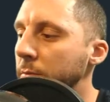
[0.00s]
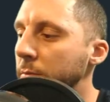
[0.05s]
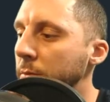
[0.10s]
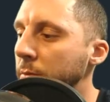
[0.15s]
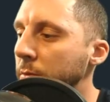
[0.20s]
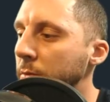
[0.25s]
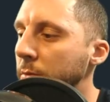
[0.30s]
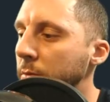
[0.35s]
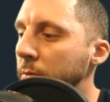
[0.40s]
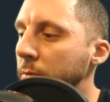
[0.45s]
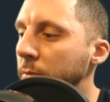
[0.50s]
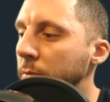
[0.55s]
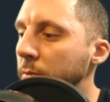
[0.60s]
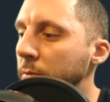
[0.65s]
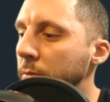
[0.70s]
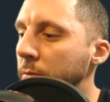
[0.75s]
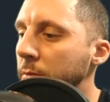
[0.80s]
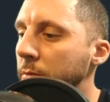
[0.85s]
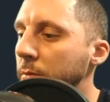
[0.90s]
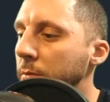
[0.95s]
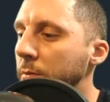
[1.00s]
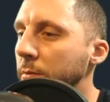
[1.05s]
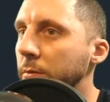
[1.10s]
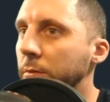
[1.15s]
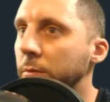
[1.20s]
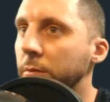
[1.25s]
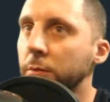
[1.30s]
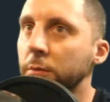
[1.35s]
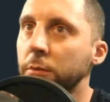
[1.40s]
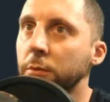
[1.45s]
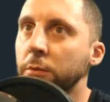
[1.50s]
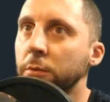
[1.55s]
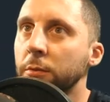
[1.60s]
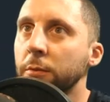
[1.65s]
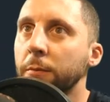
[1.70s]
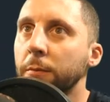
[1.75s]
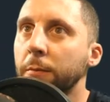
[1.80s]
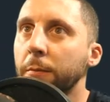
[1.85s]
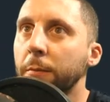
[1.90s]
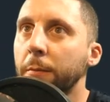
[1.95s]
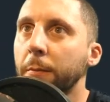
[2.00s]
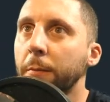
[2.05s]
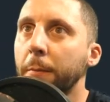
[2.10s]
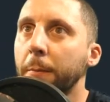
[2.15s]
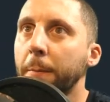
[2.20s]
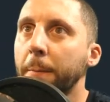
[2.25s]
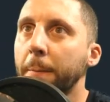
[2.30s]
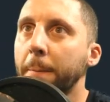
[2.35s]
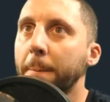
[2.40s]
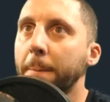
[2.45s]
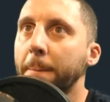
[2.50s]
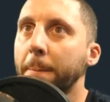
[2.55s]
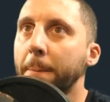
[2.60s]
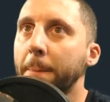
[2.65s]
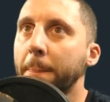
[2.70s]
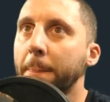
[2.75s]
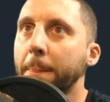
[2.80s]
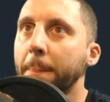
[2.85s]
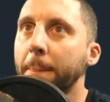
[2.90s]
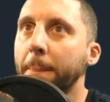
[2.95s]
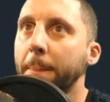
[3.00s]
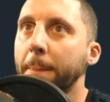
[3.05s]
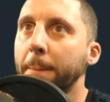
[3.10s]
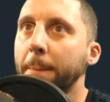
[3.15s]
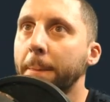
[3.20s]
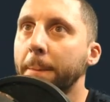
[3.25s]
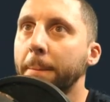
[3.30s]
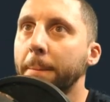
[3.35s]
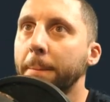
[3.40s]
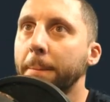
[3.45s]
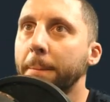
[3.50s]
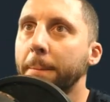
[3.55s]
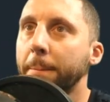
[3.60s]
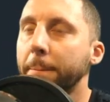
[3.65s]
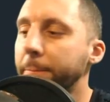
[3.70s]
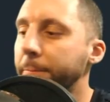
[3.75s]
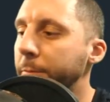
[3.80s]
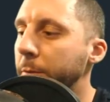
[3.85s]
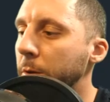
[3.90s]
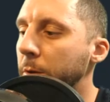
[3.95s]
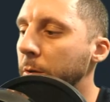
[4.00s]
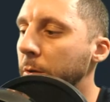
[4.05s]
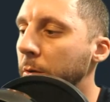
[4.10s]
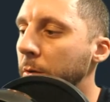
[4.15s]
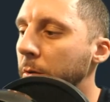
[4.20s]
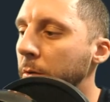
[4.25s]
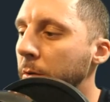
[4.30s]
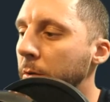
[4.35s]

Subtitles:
(silence)